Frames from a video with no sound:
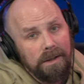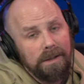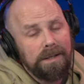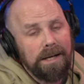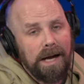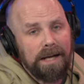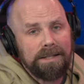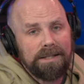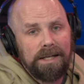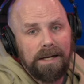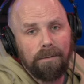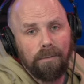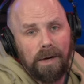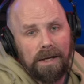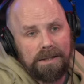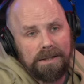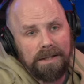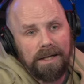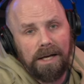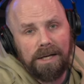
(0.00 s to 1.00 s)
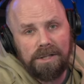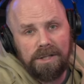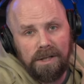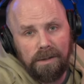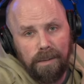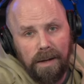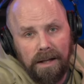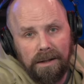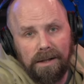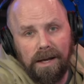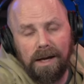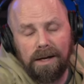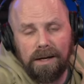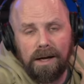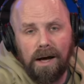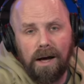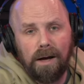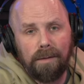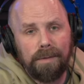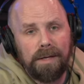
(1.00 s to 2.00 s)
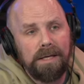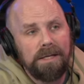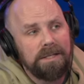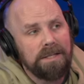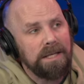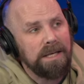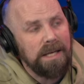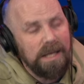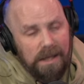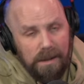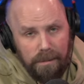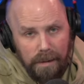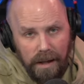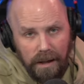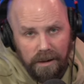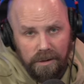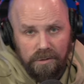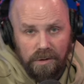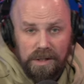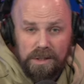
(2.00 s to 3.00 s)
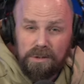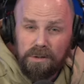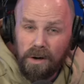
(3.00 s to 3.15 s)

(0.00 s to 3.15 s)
NotSamWrestling@gmail.com is the email address.